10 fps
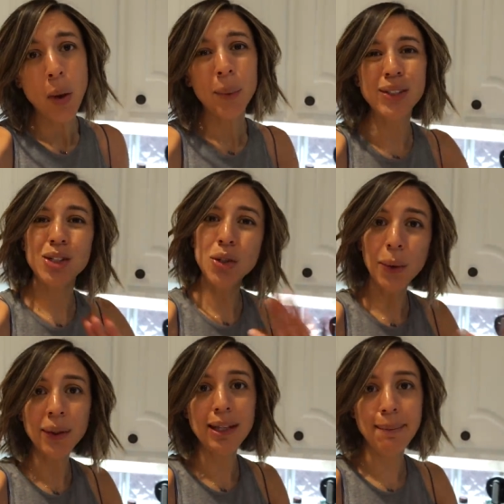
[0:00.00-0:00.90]
which it
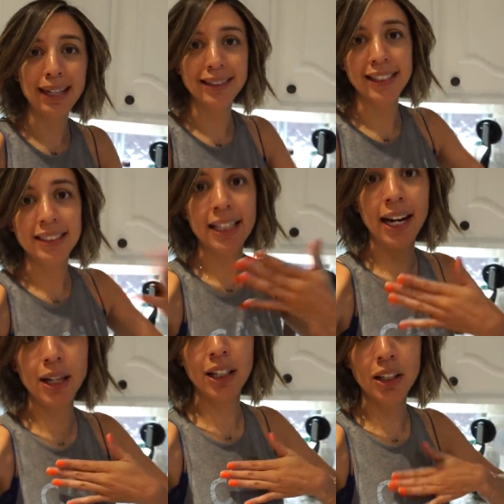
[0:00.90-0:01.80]
totally makes sense that
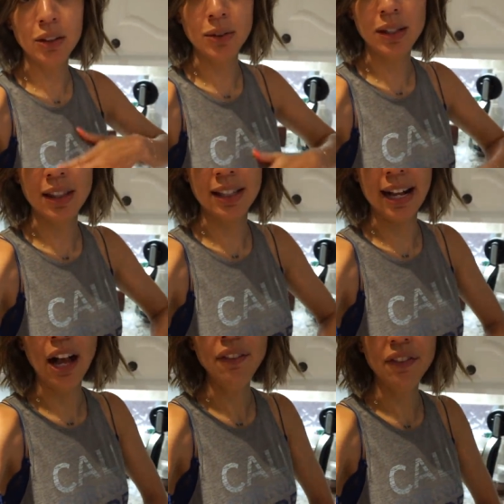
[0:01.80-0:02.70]
I use this
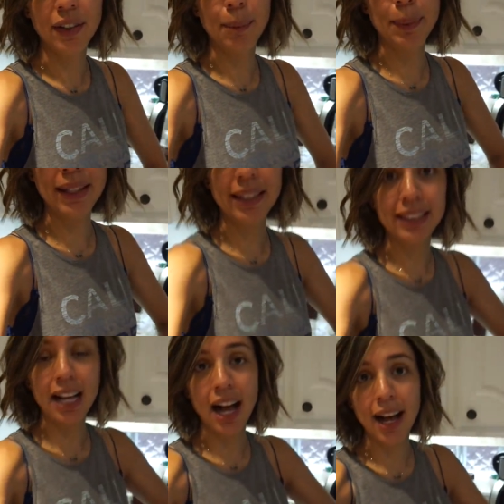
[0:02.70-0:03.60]
outfit
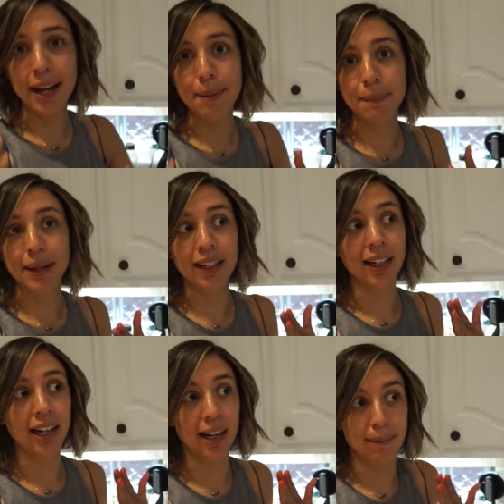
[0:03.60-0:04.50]
because I'm
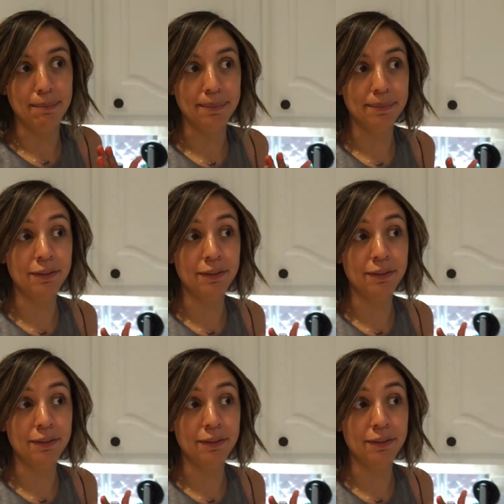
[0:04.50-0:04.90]
um,